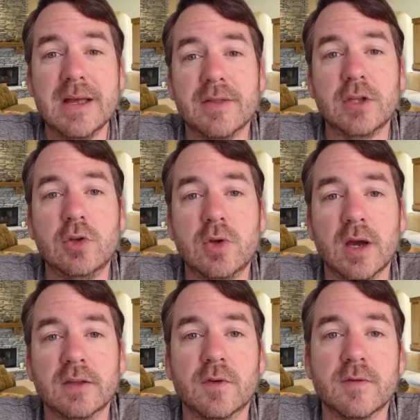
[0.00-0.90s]
Thank you
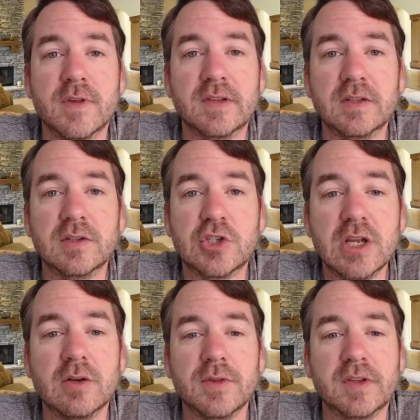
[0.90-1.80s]
guys for visiting the
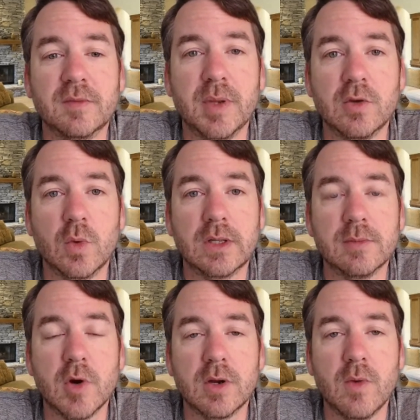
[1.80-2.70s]
channel. This has been your weekly
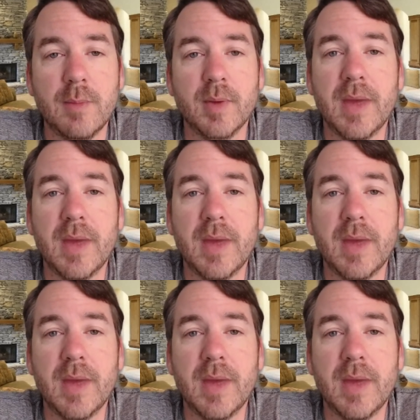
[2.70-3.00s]
market wrap-up.